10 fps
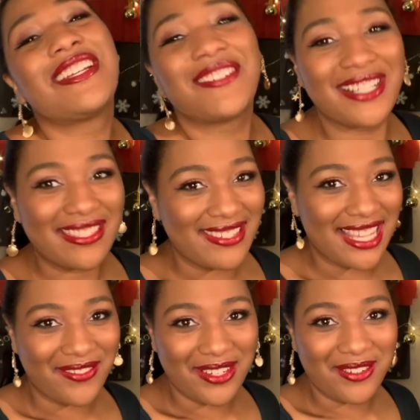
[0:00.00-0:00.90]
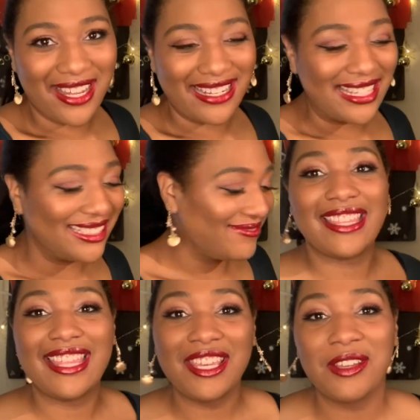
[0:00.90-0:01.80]
Christmas, everyone.
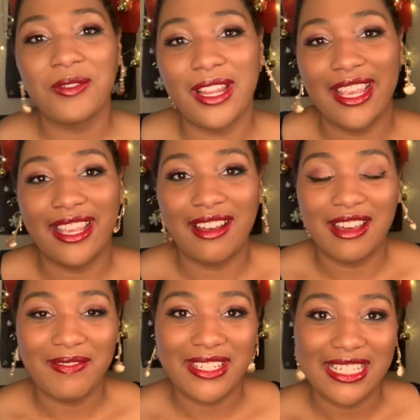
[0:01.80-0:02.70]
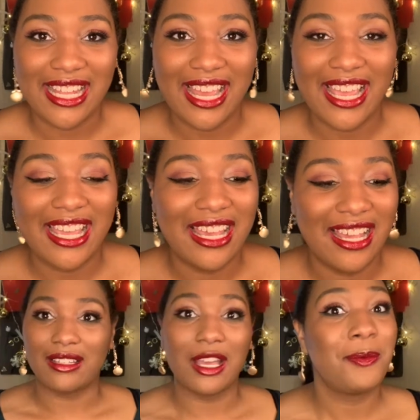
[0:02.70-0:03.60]
Thank you for hanging out with me today.
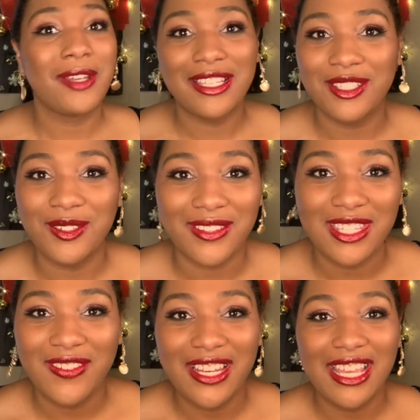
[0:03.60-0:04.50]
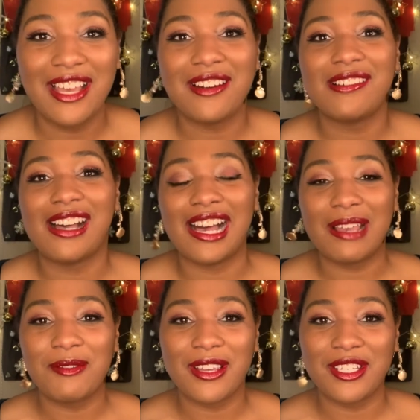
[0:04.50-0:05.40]
I hope you guys enjoyed this video.
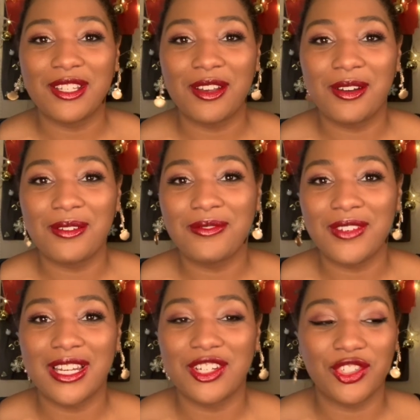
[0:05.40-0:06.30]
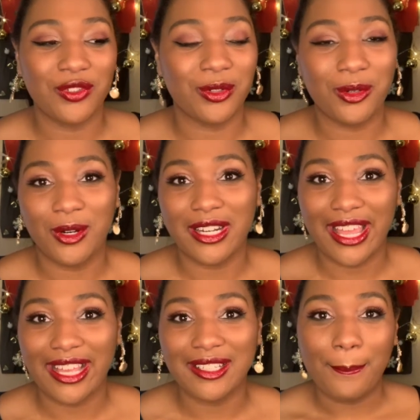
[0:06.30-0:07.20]
I'm going to go finish
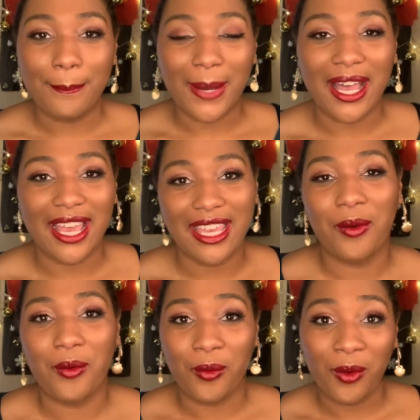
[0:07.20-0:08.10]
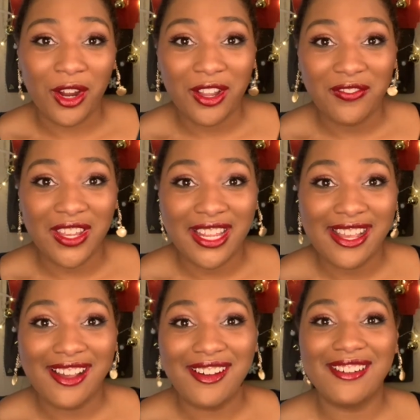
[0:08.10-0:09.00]
recording my work
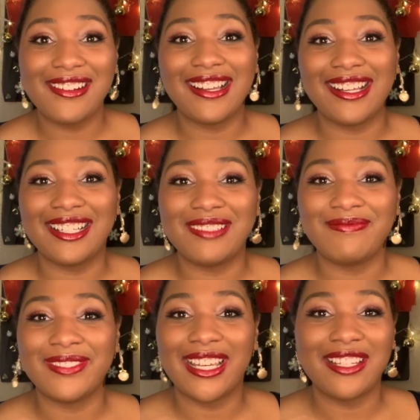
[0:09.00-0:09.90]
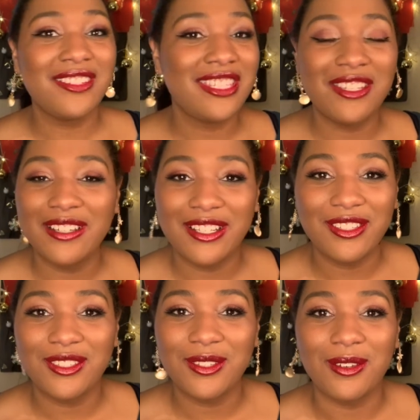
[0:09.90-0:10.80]
video, and I'll see you guys
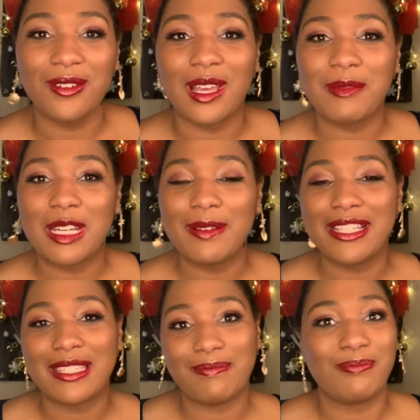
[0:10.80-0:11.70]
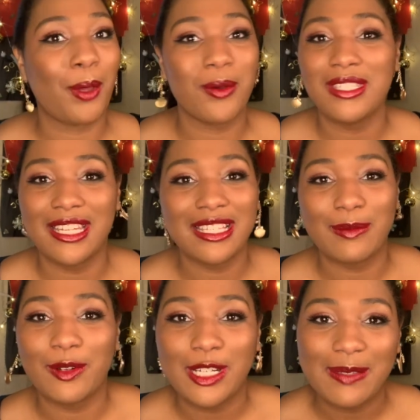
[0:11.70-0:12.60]
soon. I'm gonna be posting some
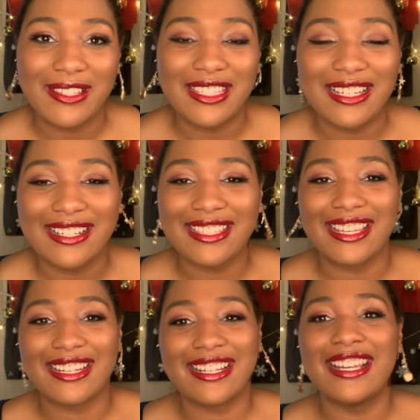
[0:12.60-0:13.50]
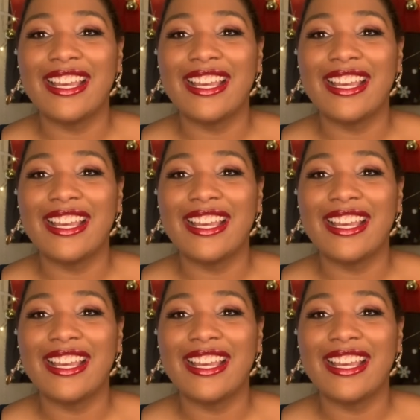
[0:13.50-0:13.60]
Christmas songs later.